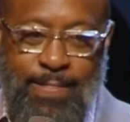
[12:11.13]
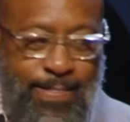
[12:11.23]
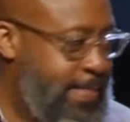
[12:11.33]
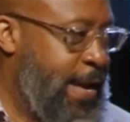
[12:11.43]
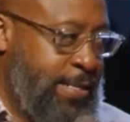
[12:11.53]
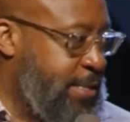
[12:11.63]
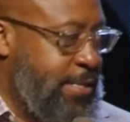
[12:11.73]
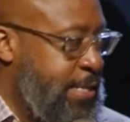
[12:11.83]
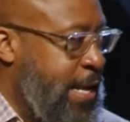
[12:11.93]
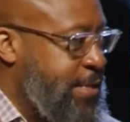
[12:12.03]
That's
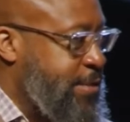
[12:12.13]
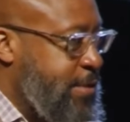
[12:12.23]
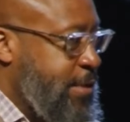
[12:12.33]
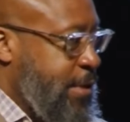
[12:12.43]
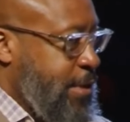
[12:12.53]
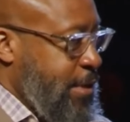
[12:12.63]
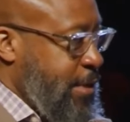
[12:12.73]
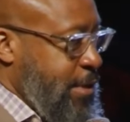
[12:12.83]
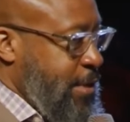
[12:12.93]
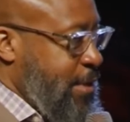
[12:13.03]
that's
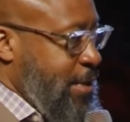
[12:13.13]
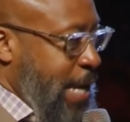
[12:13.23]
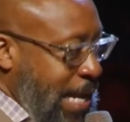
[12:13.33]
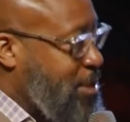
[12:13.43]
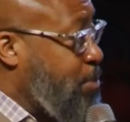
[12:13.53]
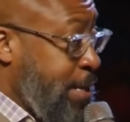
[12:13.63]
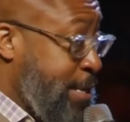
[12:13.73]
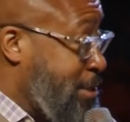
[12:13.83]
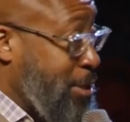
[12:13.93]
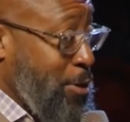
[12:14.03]
that's really the
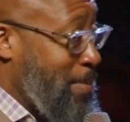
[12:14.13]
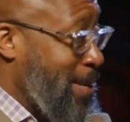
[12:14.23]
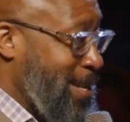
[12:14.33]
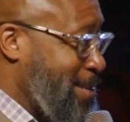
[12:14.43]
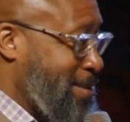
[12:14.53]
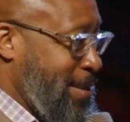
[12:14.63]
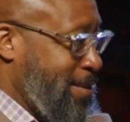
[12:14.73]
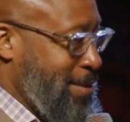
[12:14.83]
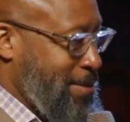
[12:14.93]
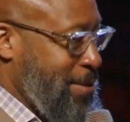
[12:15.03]
sermon in a
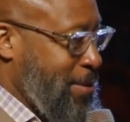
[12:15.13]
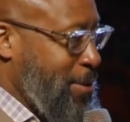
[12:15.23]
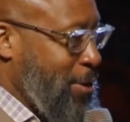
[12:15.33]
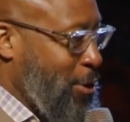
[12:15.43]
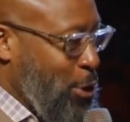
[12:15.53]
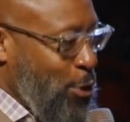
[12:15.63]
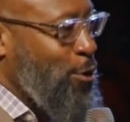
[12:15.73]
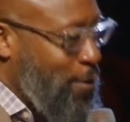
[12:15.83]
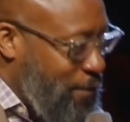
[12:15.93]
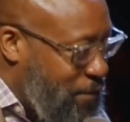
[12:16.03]
sentence.
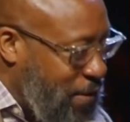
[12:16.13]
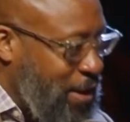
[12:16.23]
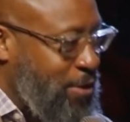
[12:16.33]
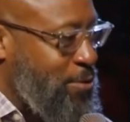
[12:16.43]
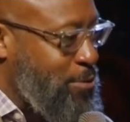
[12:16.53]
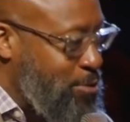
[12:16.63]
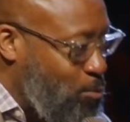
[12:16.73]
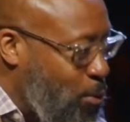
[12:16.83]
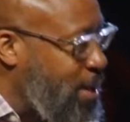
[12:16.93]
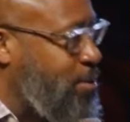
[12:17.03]
Your fears
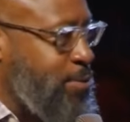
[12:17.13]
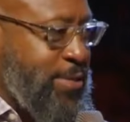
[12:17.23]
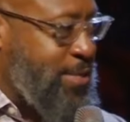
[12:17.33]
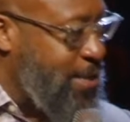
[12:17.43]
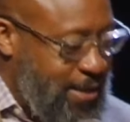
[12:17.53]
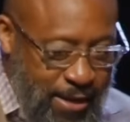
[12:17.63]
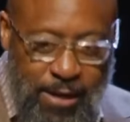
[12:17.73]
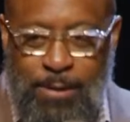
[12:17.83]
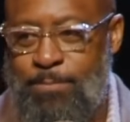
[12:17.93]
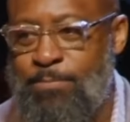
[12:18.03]
will
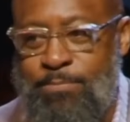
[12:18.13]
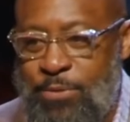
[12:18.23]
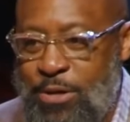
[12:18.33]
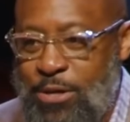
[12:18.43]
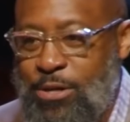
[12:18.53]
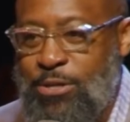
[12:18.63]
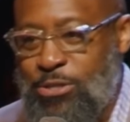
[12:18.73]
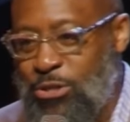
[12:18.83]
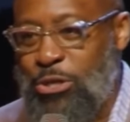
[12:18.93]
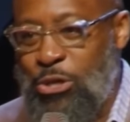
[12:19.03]
succumb
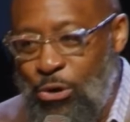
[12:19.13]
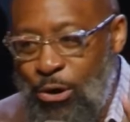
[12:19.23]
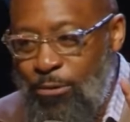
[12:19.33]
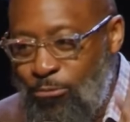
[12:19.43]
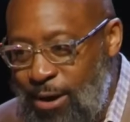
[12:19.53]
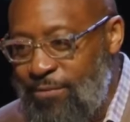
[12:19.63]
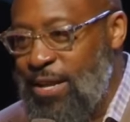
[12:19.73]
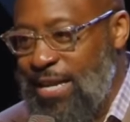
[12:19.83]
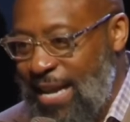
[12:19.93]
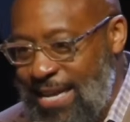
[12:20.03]
to your
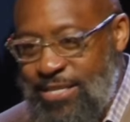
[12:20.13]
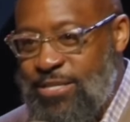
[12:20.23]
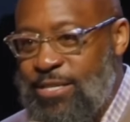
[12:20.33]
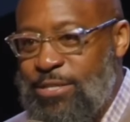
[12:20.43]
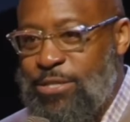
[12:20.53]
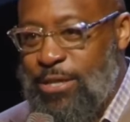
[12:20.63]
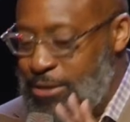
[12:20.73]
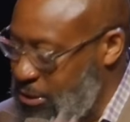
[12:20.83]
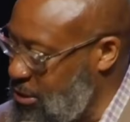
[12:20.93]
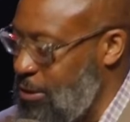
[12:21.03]
revelations
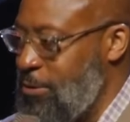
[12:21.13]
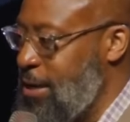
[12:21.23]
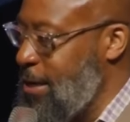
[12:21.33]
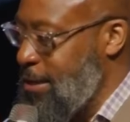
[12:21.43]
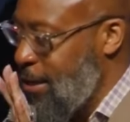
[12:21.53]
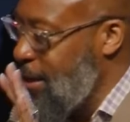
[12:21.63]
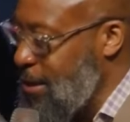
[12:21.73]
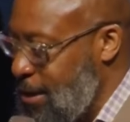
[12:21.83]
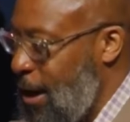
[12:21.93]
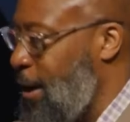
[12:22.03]
concerning
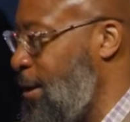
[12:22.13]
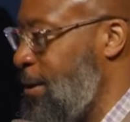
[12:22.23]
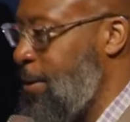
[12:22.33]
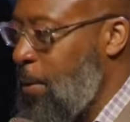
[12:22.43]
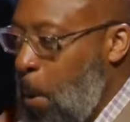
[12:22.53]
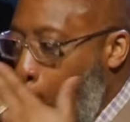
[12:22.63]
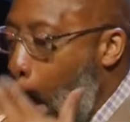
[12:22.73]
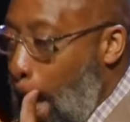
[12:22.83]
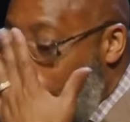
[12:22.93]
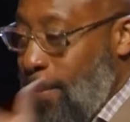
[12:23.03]
God.
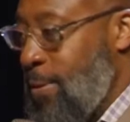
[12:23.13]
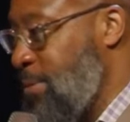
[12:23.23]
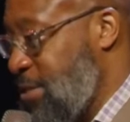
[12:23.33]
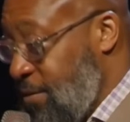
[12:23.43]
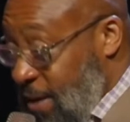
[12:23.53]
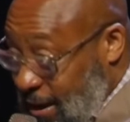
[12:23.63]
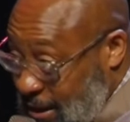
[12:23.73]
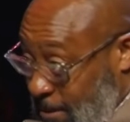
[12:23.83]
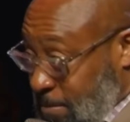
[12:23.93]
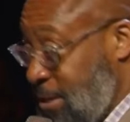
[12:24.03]
Let me see if I can
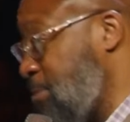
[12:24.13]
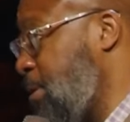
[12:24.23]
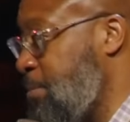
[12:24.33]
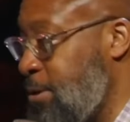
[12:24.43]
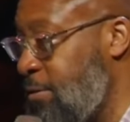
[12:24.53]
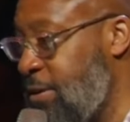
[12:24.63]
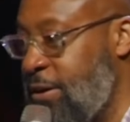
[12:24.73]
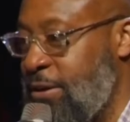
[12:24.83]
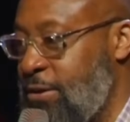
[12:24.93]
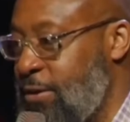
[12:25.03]
help these people over here.
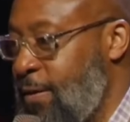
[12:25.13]
Your,